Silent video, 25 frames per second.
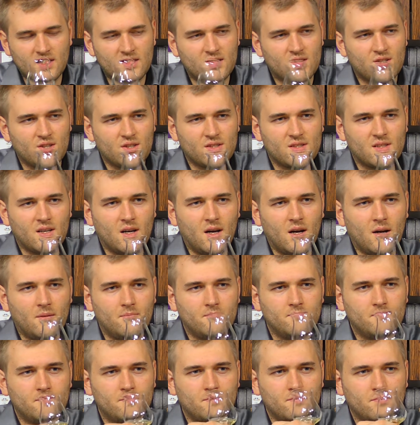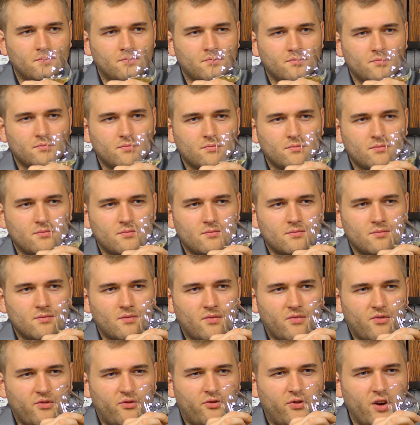it's just a
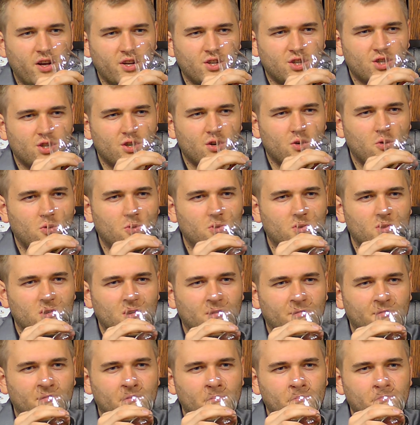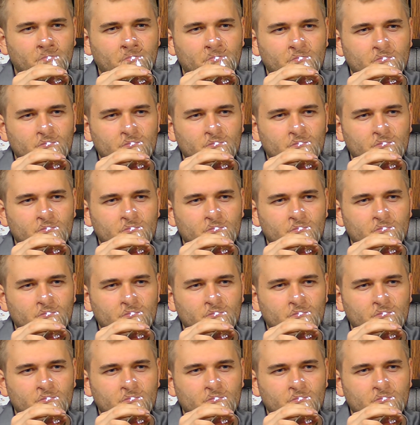fresh note of